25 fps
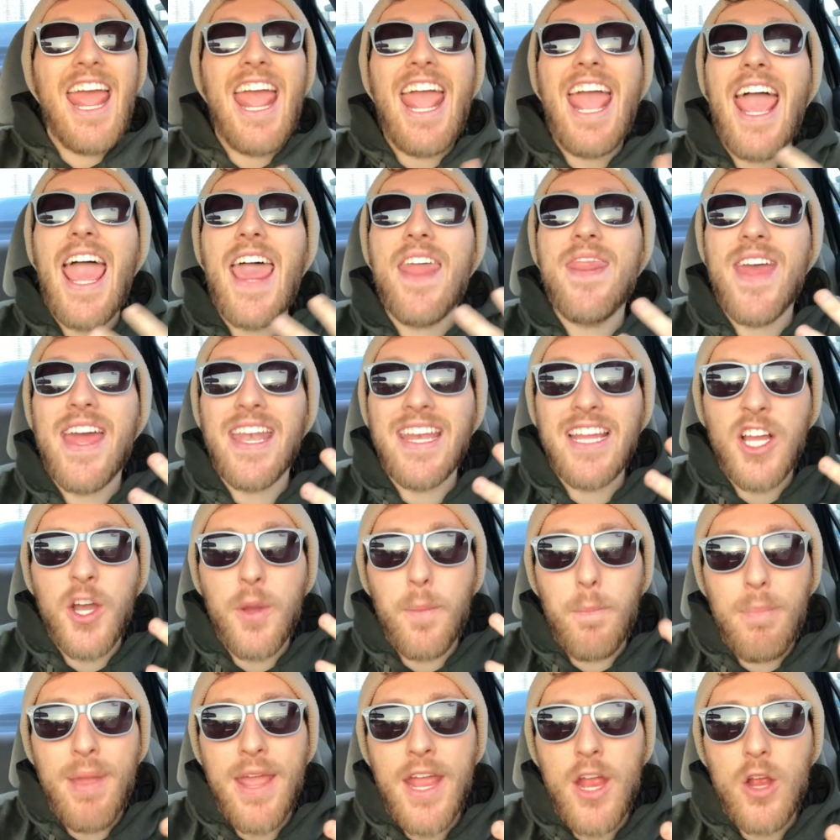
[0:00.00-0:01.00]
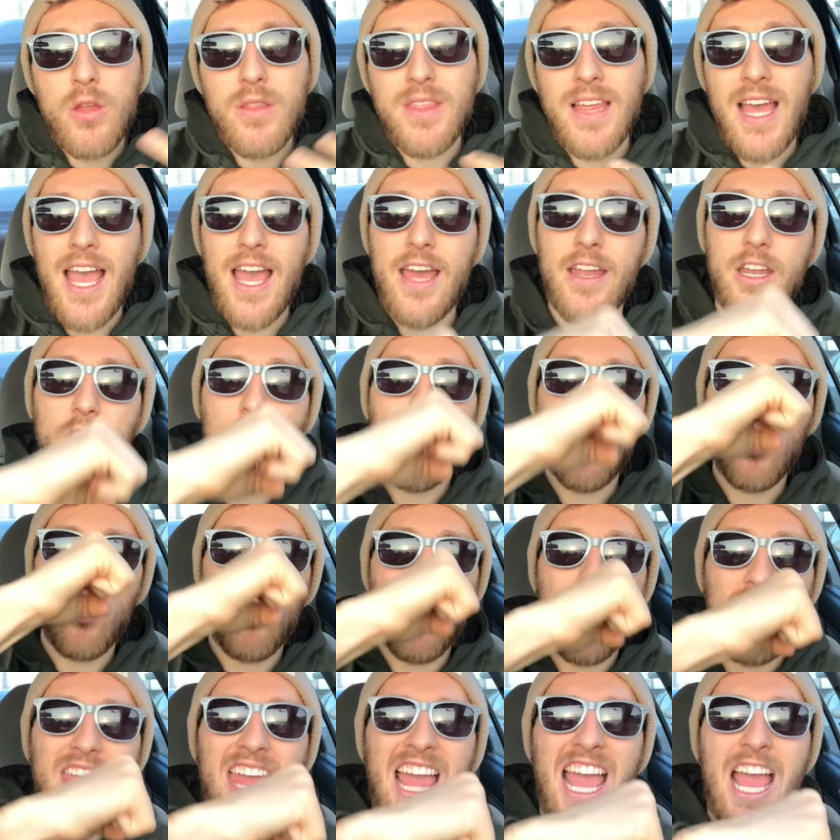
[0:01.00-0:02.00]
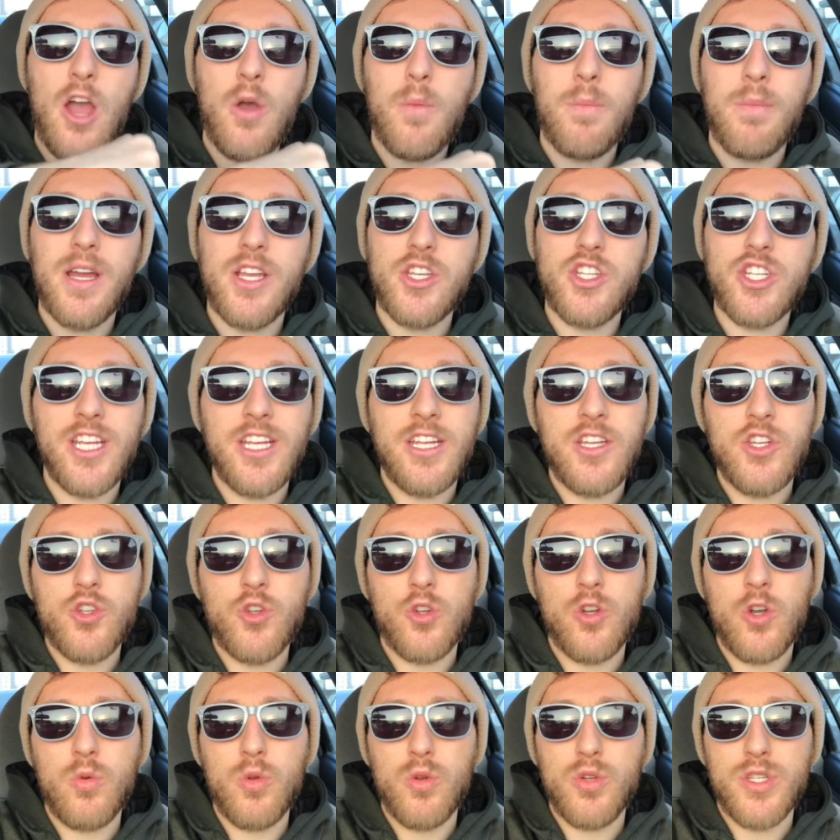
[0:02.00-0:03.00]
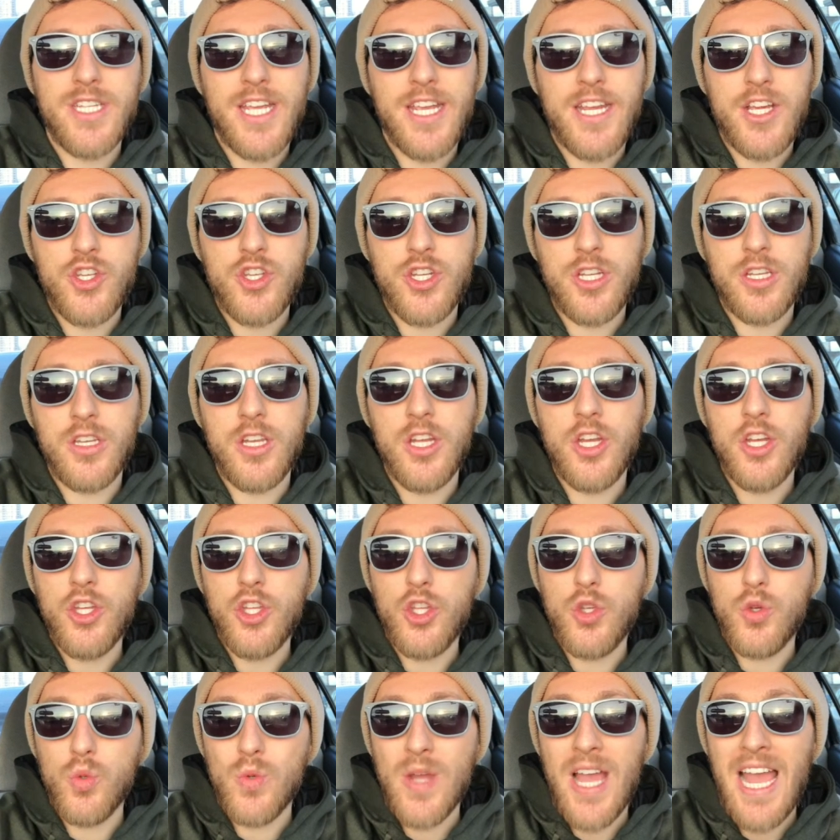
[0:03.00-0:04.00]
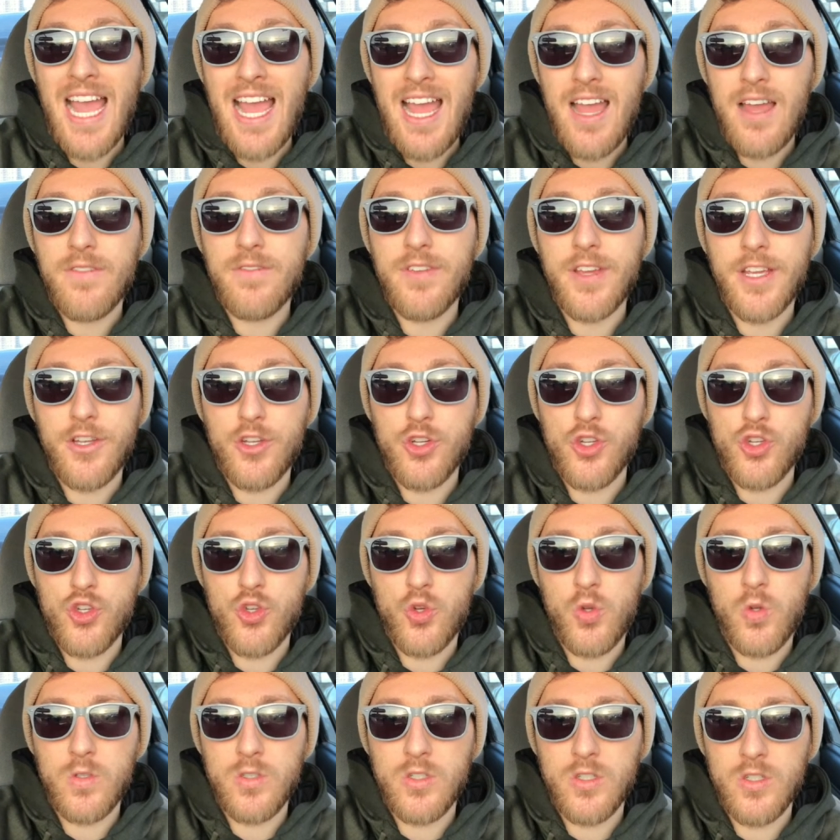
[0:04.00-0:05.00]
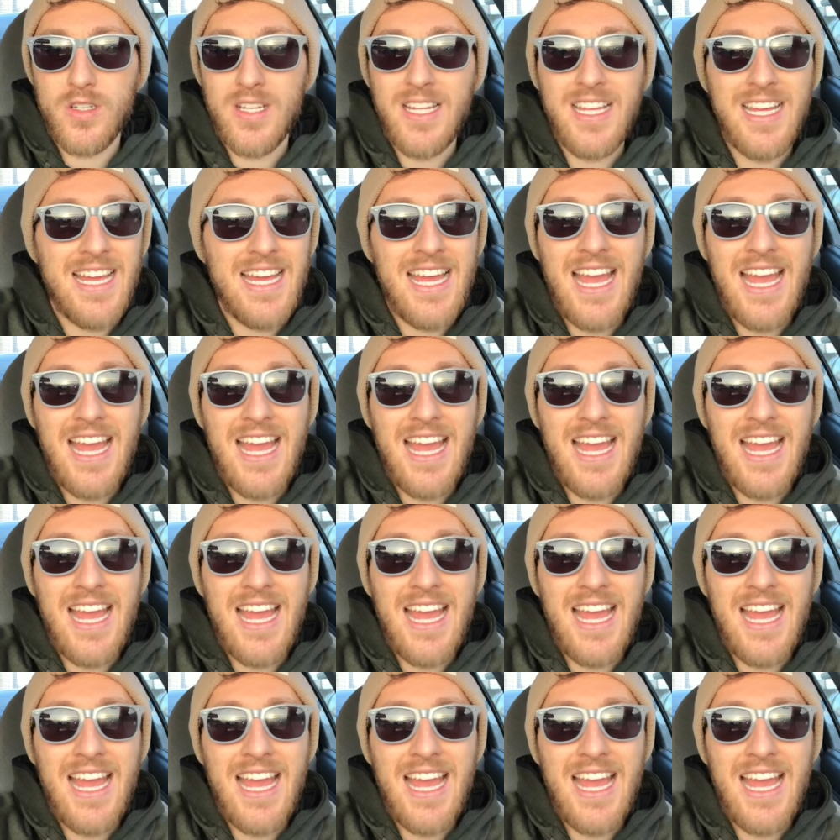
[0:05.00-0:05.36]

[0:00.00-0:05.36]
and then compare that with how much internal rotation you have in your shoulder